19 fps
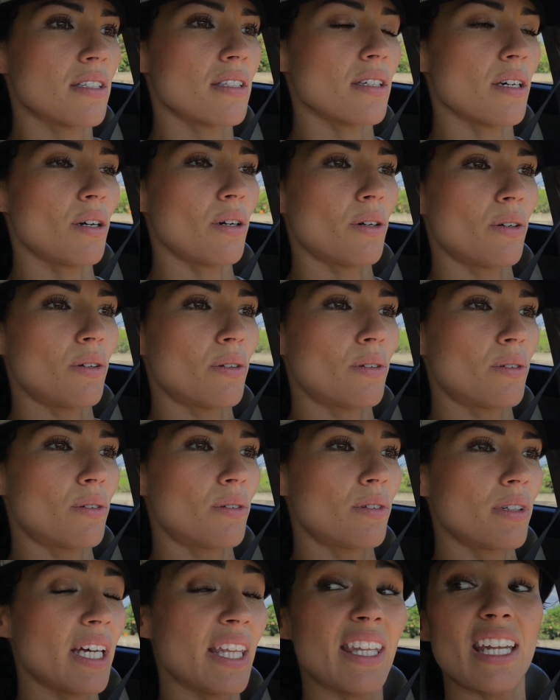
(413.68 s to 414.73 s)
So,
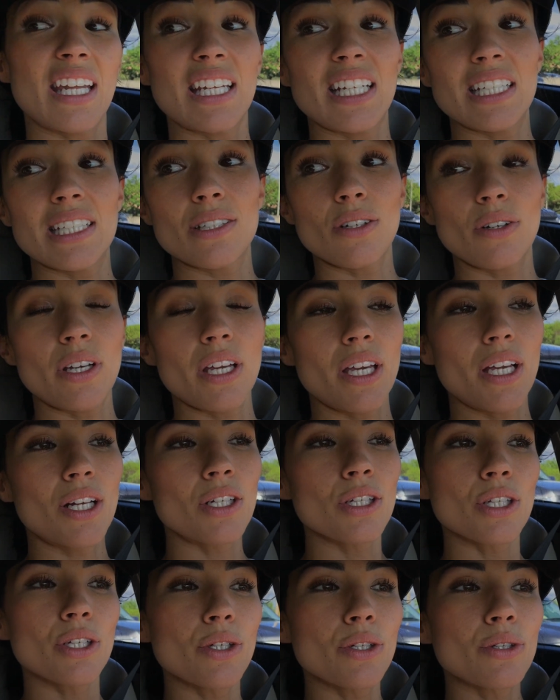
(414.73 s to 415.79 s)
and then I need to go get
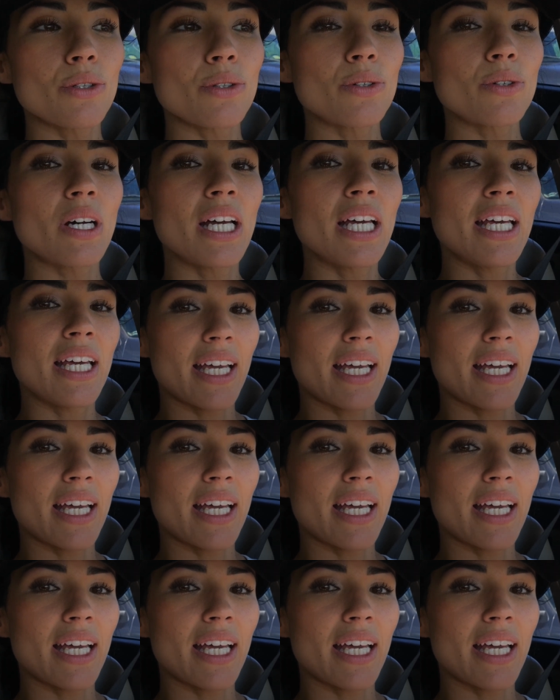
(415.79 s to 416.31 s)
glue